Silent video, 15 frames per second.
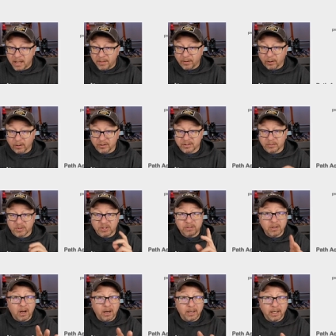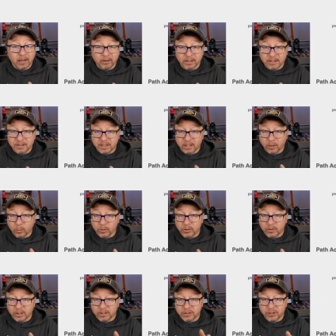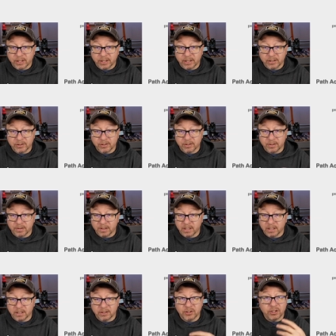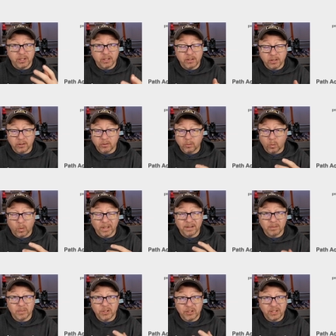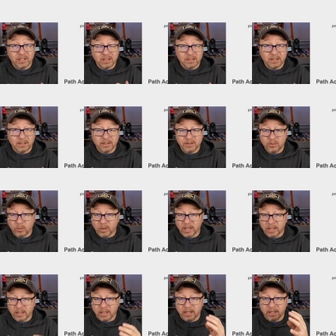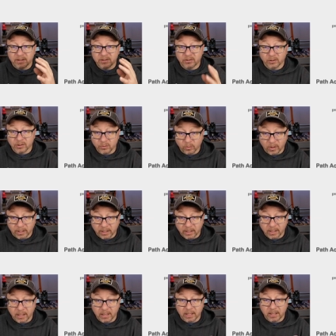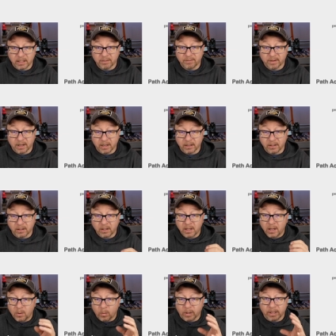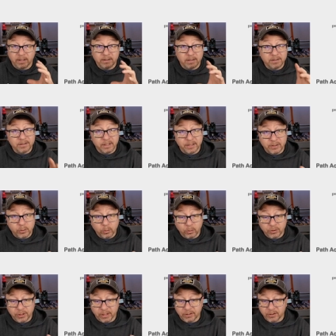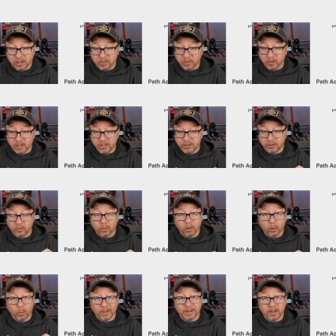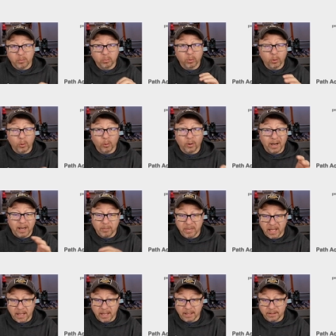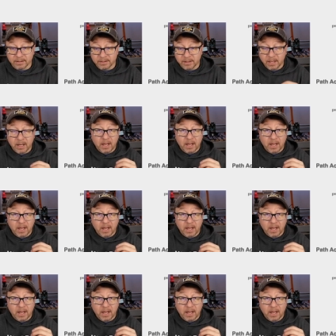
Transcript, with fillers: There are some stock areas here where you can change the G code, what the machine does when it starts running a file, when it does a tool change operation, or when the program ends.